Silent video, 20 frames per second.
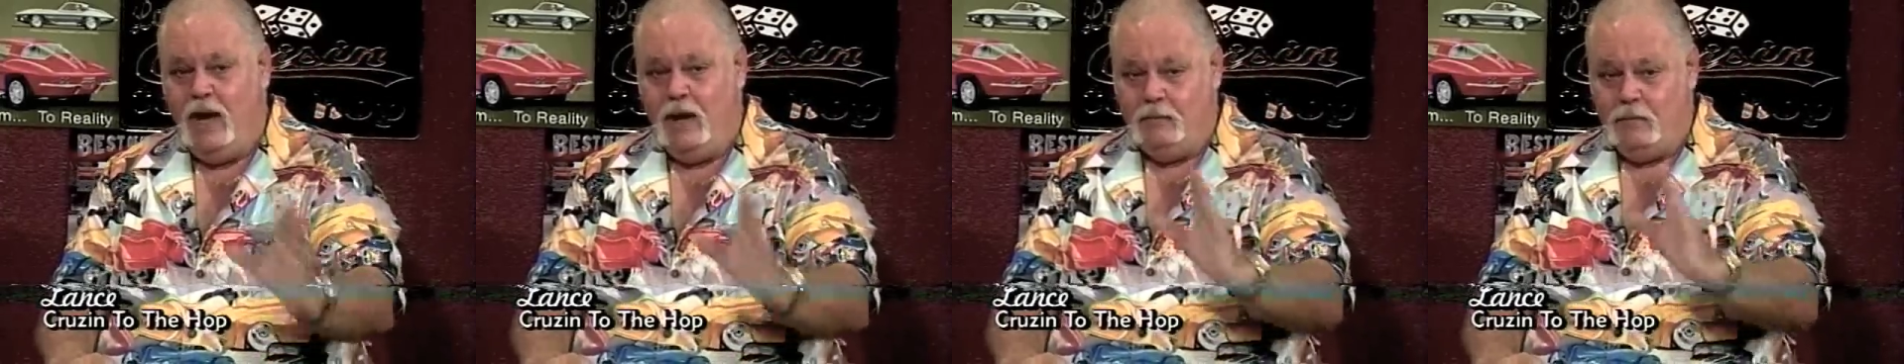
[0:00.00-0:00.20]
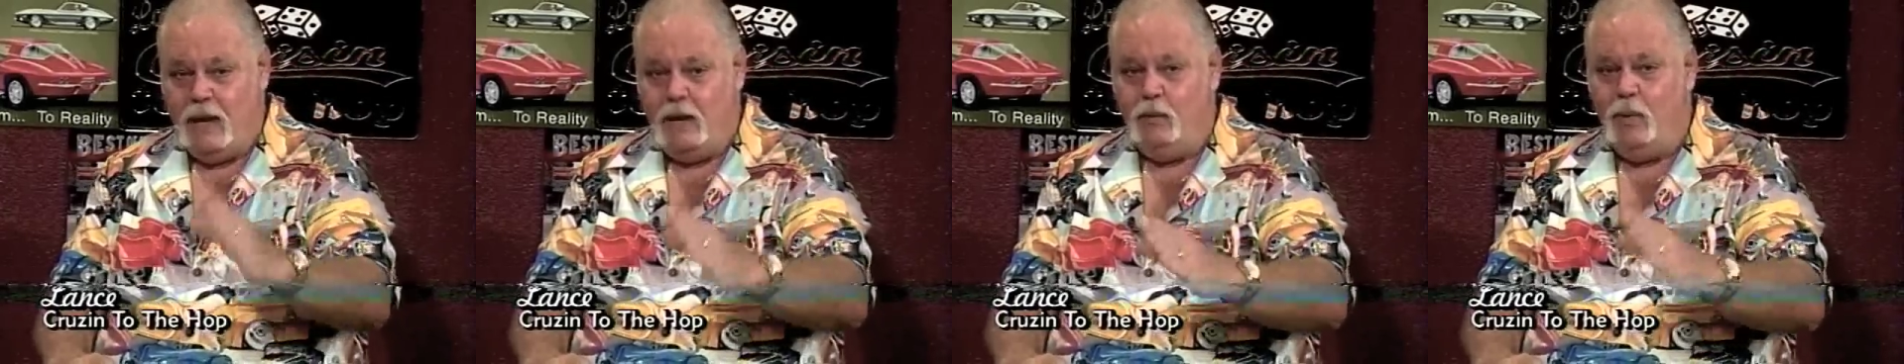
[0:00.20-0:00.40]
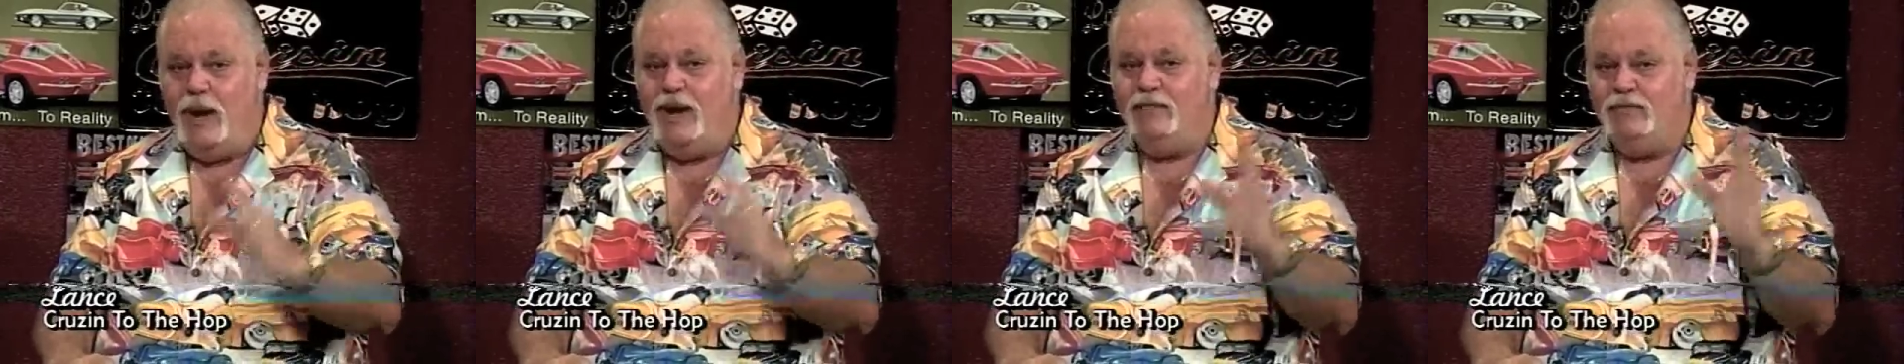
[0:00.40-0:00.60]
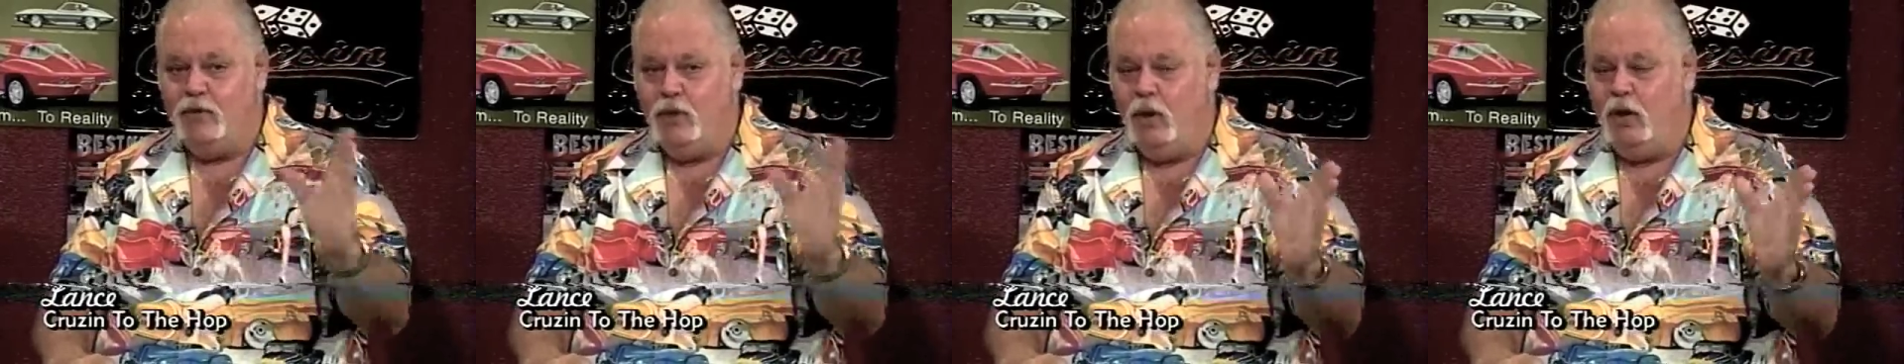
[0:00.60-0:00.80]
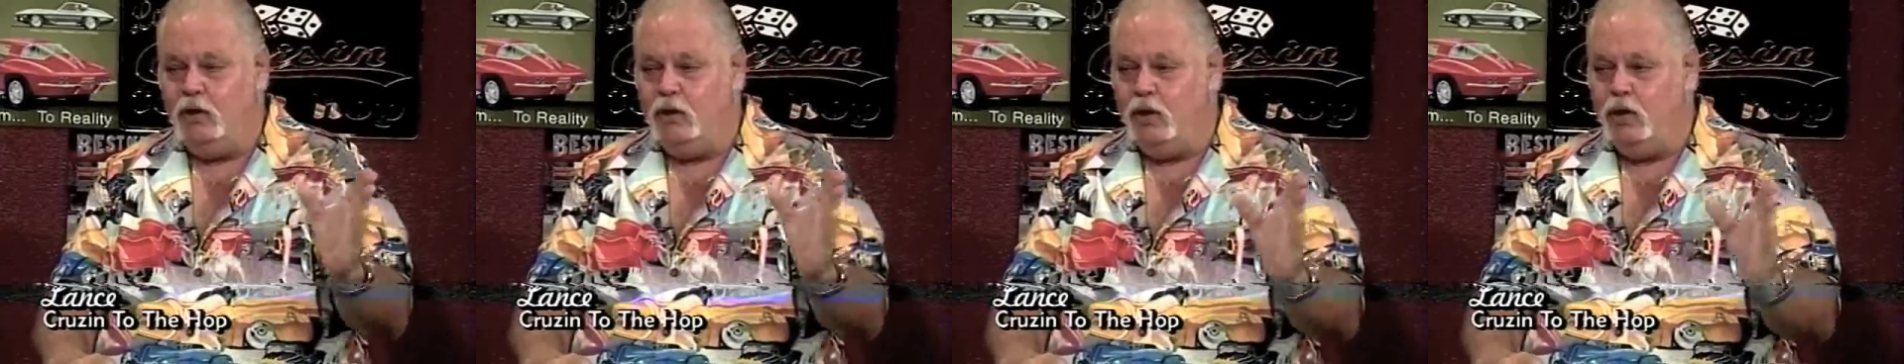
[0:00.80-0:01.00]
My wife
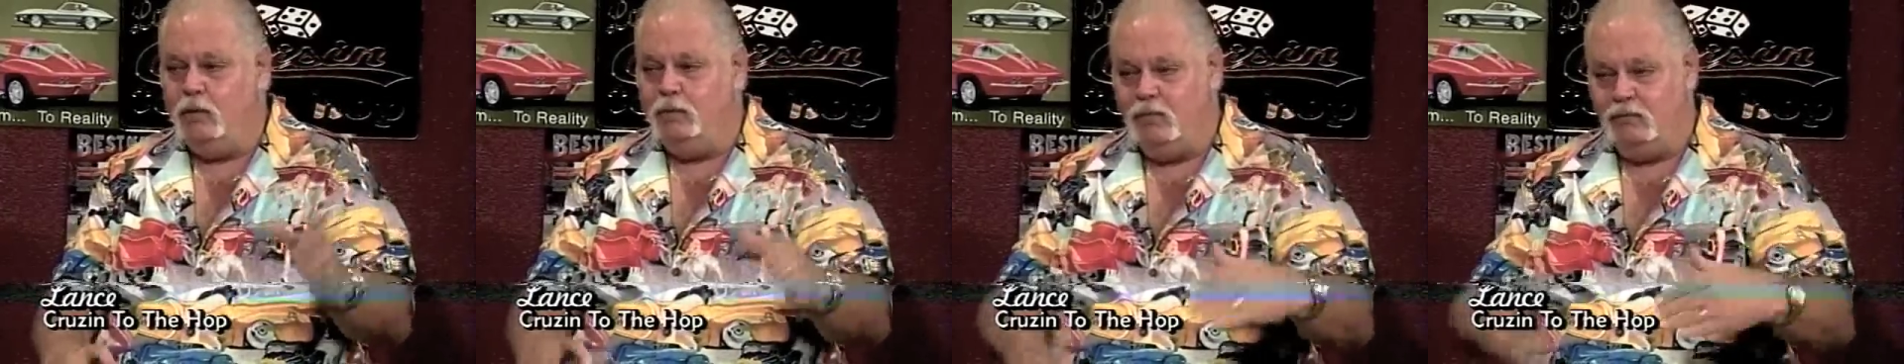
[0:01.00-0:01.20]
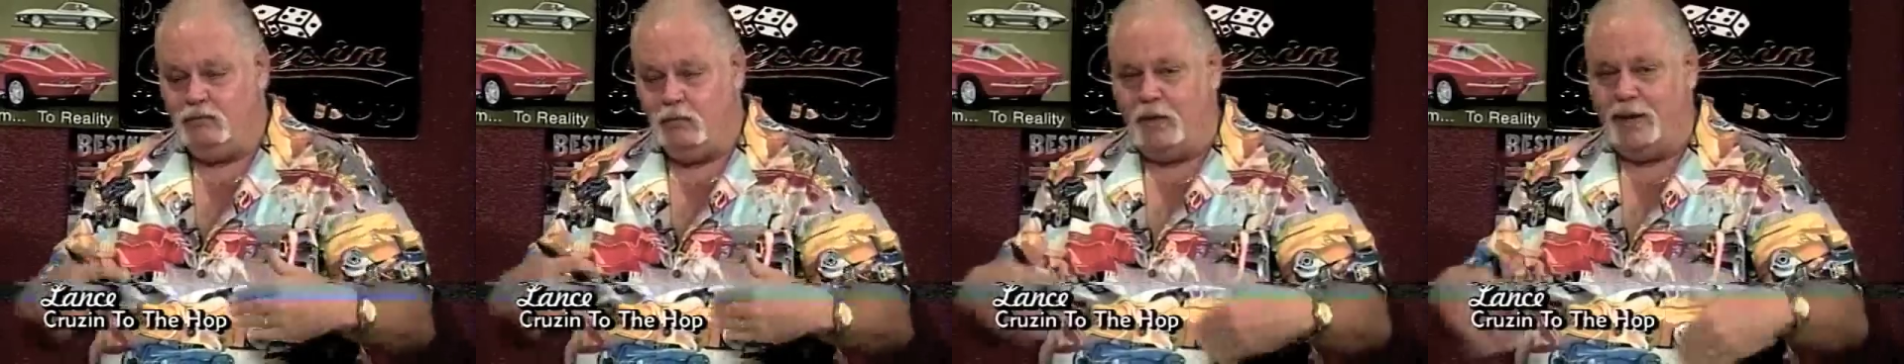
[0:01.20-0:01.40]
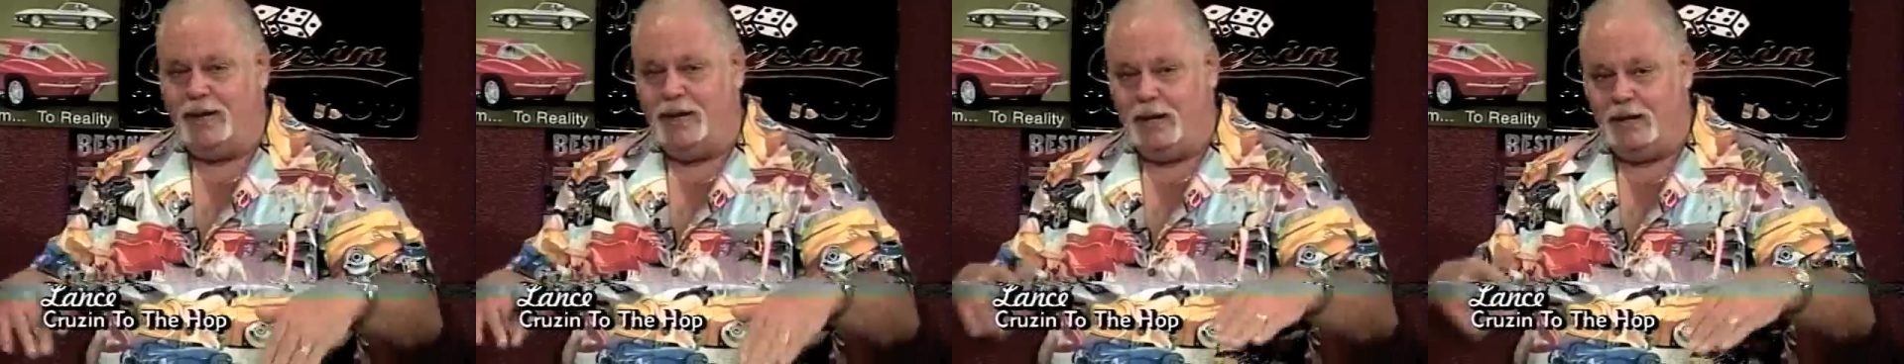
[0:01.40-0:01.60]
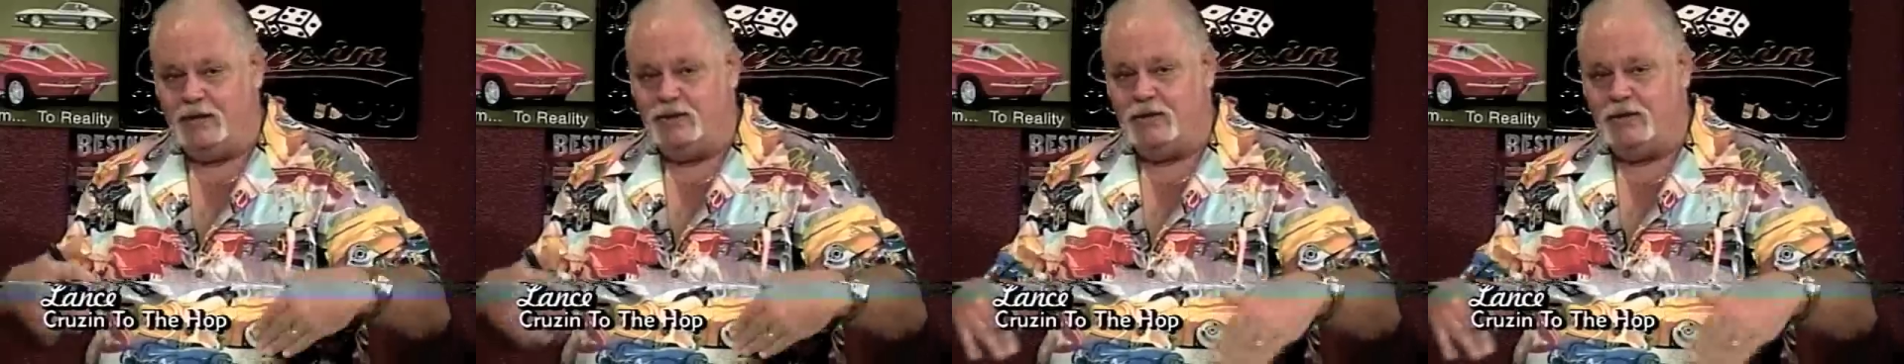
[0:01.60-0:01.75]
called her before I got